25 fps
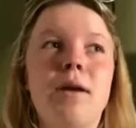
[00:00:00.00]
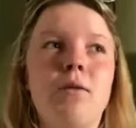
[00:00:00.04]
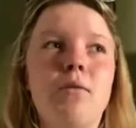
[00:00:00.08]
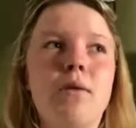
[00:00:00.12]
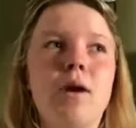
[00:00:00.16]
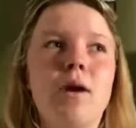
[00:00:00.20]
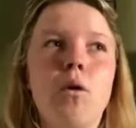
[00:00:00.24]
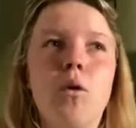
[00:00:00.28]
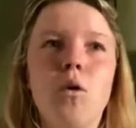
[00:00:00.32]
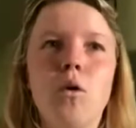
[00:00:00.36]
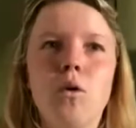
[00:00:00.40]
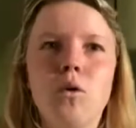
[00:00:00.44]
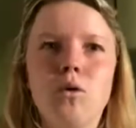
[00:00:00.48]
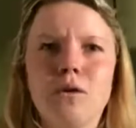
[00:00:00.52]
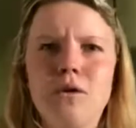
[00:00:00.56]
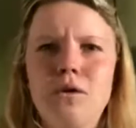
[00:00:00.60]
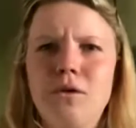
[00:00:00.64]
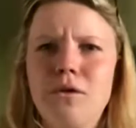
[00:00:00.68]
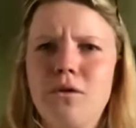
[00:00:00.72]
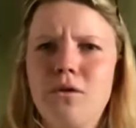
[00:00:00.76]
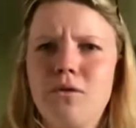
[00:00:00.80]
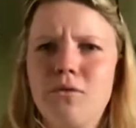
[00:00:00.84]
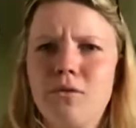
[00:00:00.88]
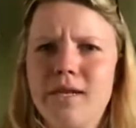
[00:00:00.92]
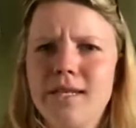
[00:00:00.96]
mean, we all
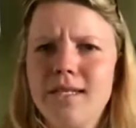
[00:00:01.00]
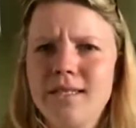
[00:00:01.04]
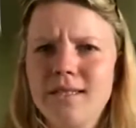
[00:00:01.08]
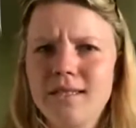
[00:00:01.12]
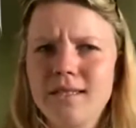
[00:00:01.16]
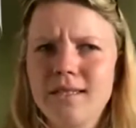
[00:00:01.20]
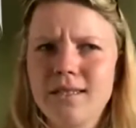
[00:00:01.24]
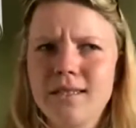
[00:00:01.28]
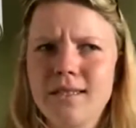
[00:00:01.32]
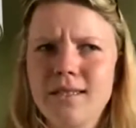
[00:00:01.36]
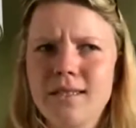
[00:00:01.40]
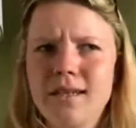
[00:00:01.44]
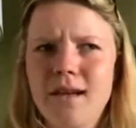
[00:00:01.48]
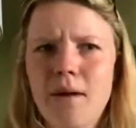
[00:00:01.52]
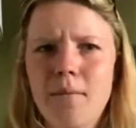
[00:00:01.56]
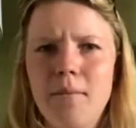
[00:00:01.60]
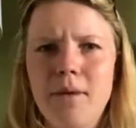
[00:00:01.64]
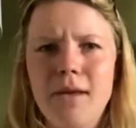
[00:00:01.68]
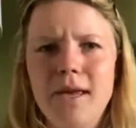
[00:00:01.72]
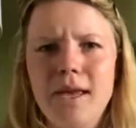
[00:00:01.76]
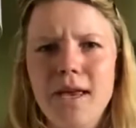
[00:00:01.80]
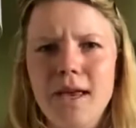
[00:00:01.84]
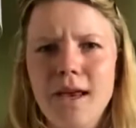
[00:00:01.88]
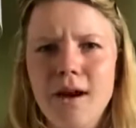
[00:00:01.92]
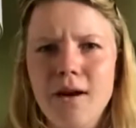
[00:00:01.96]
knew the risks
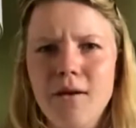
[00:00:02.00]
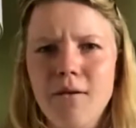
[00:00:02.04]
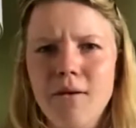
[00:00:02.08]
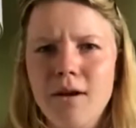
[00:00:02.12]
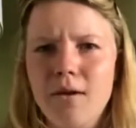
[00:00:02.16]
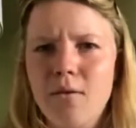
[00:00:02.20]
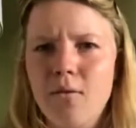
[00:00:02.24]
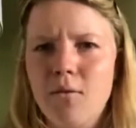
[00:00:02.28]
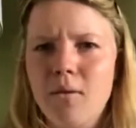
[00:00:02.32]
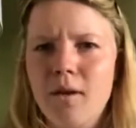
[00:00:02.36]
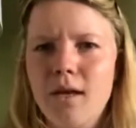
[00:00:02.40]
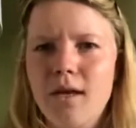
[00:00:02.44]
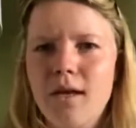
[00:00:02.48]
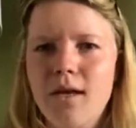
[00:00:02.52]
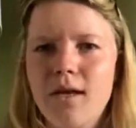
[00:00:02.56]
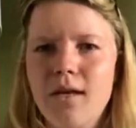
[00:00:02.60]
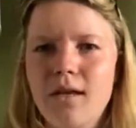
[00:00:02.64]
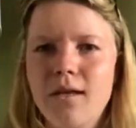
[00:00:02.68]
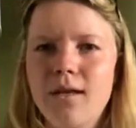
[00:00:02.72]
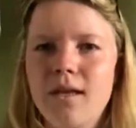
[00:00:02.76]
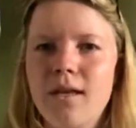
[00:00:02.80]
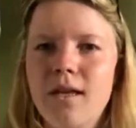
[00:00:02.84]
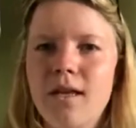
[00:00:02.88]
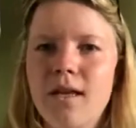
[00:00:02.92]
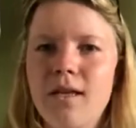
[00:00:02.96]
coming here, and we
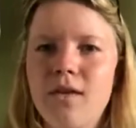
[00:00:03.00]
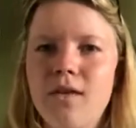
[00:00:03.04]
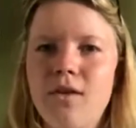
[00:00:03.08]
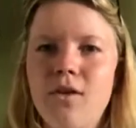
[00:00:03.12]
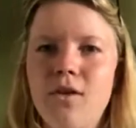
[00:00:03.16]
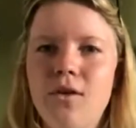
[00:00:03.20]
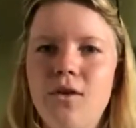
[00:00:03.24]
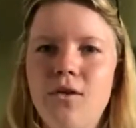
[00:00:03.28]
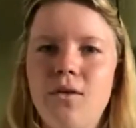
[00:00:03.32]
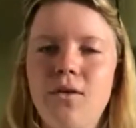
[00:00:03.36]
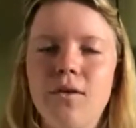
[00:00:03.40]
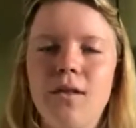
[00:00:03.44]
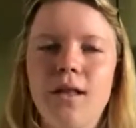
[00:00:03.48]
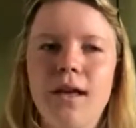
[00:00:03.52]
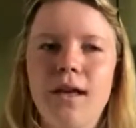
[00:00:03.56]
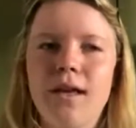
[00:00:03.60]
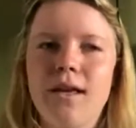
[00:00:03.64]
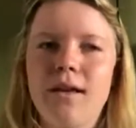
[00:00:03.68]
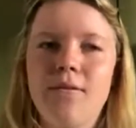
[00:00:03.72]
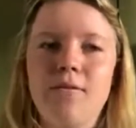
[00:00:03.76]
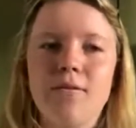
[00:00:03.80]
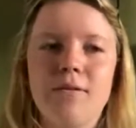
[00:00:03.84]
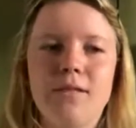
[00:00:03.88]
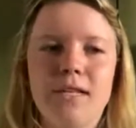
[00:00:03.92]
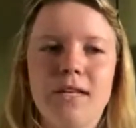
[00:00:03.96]
knew like
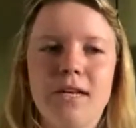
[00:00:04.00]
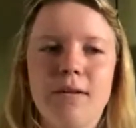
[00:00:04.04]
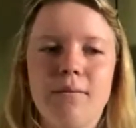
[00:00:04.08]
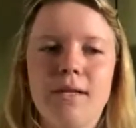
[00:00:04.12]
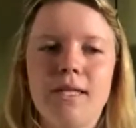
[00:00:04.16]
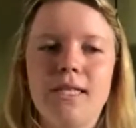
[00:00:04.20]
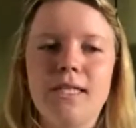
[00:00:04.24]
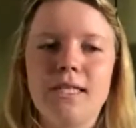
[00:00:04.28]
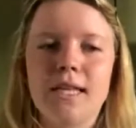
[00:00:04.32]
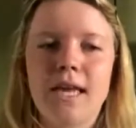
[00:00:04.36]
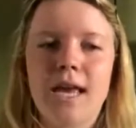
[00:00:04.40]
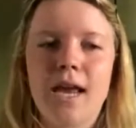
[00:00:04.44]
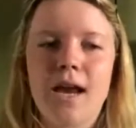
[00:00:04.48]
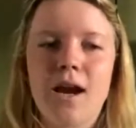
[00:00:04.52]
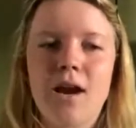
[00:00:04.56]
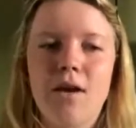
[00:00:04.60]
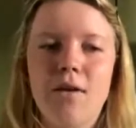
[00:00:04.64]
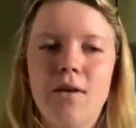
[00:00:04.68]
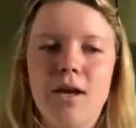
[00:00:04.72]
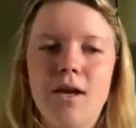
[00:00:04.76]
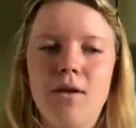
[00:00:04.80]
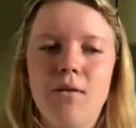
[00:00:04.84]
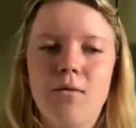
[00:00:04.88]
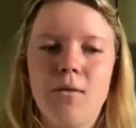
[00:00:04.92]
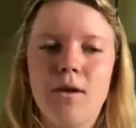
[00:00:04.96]
it was going to be
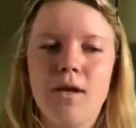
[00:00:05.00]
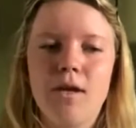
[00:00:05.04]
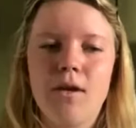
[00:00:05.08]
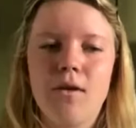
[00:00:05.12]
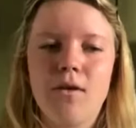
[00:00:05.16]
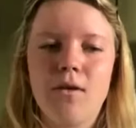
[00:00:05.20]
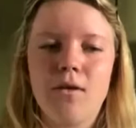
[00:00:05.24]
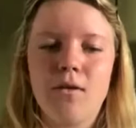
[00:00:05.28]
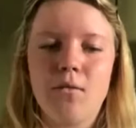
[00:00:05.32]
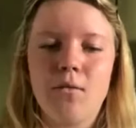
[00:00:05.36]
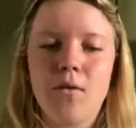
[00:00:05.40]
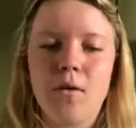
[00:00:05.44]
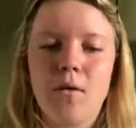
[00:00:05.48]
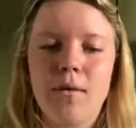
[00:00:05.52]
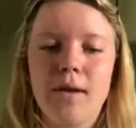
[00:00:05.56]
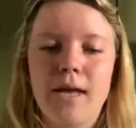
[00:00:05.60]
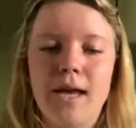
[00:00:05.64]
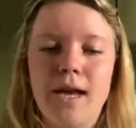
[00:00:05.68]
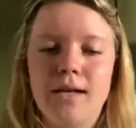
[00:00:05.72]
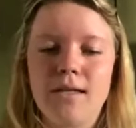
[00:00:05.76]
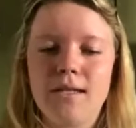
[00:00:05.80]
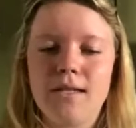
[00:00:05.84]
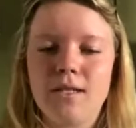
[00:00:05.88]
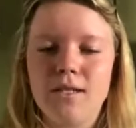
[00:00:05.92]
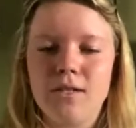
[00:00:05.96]
scary, and we knew what we
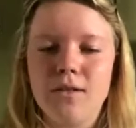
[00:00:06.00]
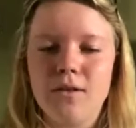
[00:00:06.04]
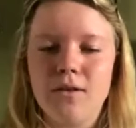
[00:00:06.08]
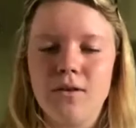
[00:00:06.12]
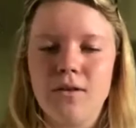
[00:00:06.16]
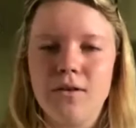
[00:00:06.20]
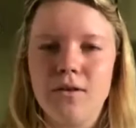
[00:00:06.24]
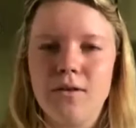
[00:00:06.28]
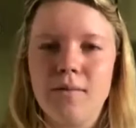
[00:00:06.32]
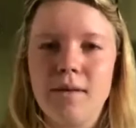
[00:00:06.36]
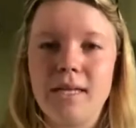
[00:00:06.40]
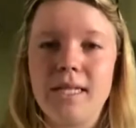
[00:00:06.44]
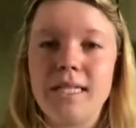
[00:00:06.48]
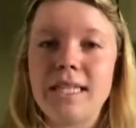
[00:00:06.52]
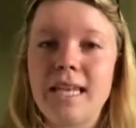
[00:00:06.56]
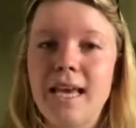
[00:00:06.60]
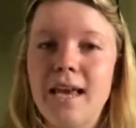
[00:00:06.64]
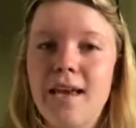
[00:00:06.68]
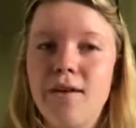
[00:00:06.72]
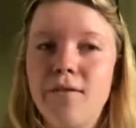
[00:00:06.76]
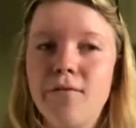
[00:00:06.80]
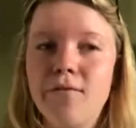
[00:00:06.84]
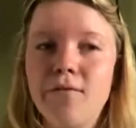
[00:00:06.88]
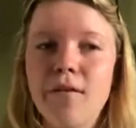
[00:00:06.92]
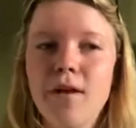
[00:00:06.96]
had to do to be
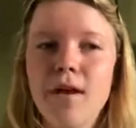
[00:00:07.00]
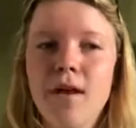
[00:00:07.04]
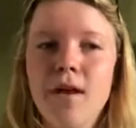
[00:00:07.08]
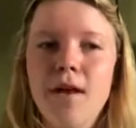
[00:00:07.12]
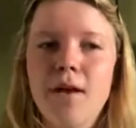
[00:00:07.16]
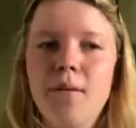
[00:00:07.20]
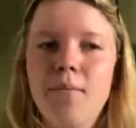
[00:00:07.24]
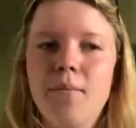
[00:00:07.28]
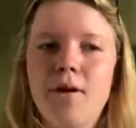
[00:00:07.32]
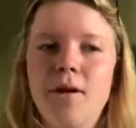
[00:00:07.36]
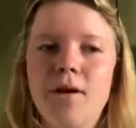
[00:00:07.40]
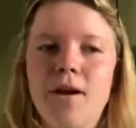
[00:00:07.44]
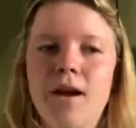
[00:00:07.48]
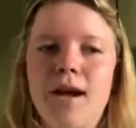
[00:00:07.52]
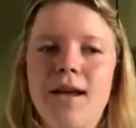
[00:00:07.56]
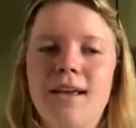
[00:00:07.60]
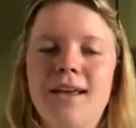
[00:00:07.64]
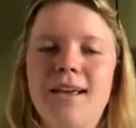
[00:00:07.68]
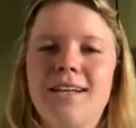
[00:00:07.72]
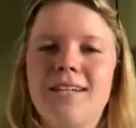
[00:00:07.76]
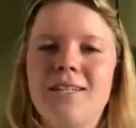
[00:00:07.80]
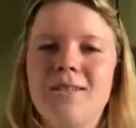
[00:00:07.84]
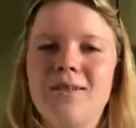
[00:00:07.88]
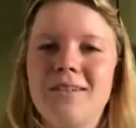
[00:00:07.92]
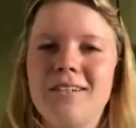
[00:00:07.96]
safe. But I
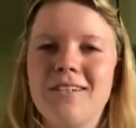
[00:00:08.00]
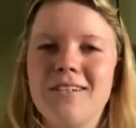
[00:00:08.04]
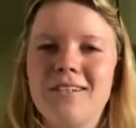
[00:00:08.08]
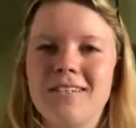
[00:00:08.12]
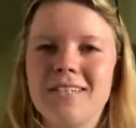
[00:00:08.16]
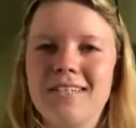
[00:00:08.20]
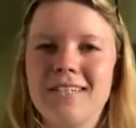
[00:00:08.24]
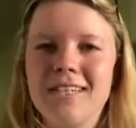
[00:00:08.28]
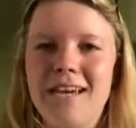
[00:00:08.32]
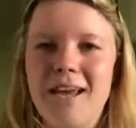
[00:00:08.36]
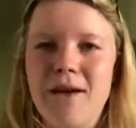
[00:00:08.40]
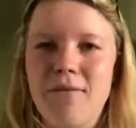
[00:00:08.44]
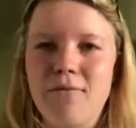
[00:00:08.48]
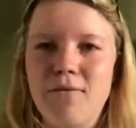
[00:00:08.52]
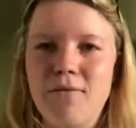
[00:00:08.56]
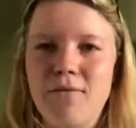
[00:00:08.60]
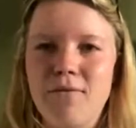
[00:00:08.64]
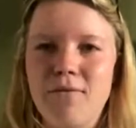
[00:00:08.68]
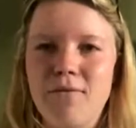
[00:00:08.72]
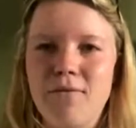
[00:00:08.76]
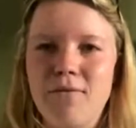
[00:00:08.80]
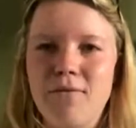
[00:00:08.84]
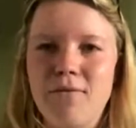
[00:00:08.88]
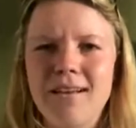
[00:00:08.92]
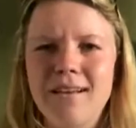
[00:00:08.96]
guess we just never
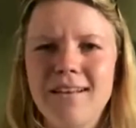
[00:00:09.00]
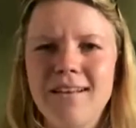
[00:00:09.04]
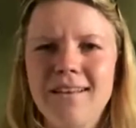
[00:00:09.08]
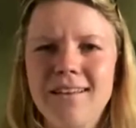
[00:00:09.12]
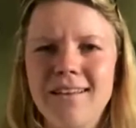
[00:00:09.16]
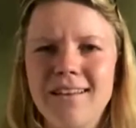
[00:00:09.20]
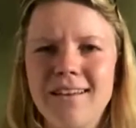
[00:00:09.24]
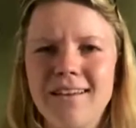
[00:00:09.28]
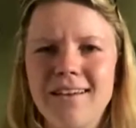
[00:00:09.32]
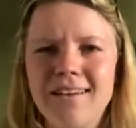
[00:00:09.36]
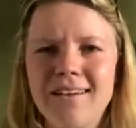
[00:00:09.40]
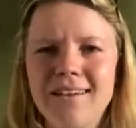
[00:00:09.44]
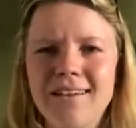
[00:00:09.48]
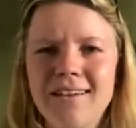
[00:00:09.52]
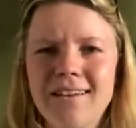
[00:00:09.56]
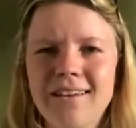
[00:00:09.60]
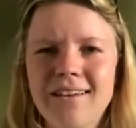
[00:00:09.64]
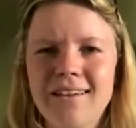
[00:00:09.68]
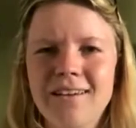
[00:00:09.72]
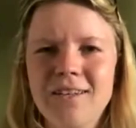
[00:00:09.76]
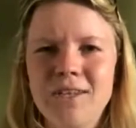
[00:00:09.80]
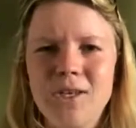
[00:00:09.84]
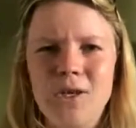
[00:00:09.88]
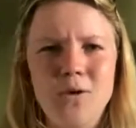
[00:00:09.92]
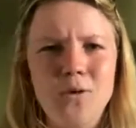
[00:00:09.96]
think that
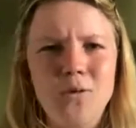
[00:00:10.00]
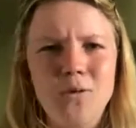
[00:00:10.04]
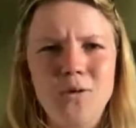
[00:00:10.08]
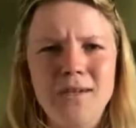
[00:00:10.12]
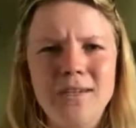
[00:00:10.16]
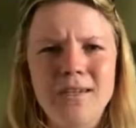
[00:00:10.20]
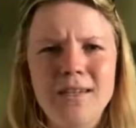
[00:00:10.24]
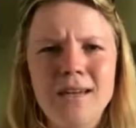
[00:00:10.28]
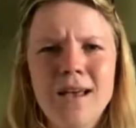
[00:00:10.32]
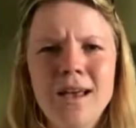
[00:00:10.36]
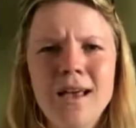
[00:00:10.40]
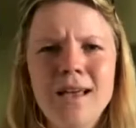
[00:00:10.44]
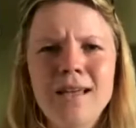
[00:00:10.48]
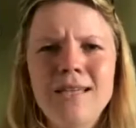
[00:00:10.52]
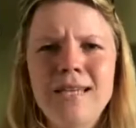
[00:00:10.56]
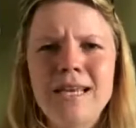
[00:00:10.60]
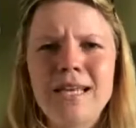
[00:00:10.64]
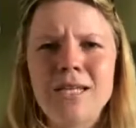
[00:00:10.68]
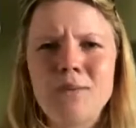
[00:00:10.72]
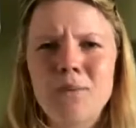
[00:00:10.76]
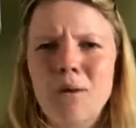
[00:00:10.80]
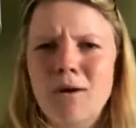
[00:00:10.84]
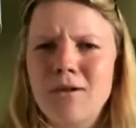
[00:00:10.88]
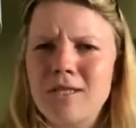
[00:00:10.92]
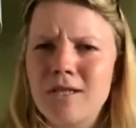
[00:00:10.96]
you would
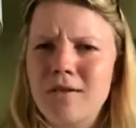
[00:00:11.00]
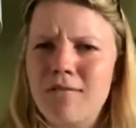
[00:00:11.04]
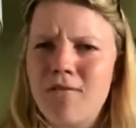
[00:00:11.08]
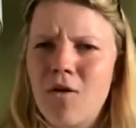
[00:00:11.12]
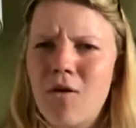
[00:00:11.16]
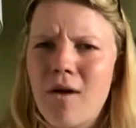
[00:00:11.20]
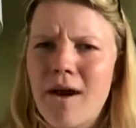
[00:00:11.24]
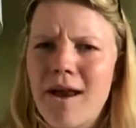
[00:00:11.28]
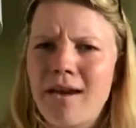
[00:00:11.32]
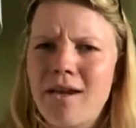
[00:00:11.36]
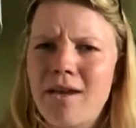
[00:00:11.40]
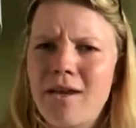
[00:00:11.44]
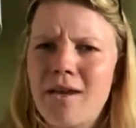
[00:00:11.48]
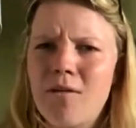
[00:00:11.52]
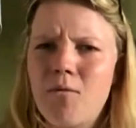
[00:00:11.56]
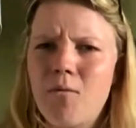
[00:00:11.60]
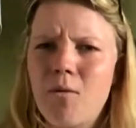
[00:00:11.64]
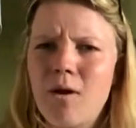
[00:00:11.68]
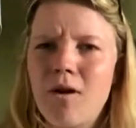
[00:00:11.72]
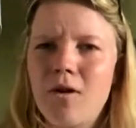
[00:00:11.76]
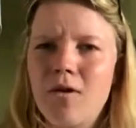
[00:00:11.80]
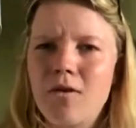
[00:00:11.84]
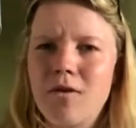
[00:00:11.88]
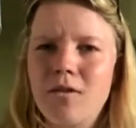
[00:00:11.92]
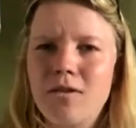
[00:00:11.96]
test positive or
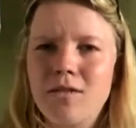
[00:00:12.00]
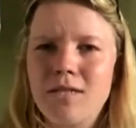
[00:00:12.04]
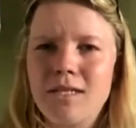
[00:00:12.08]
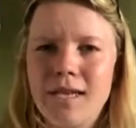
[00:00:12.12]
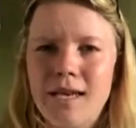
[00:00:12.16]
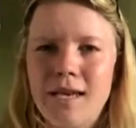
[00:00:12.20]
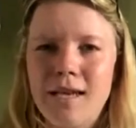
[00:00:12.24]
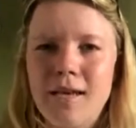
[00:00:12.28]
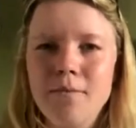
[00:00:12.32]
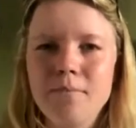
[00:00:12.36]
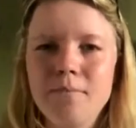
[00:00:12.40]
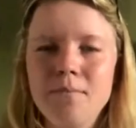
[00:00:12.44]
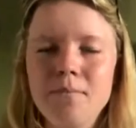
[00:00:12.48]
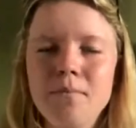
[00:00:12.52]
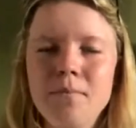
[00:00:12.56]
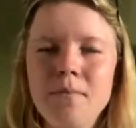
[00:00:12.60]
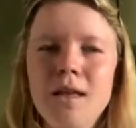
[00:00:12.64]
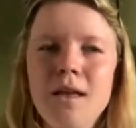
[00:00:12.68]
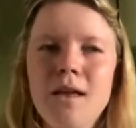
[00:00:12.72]
anyone on your team.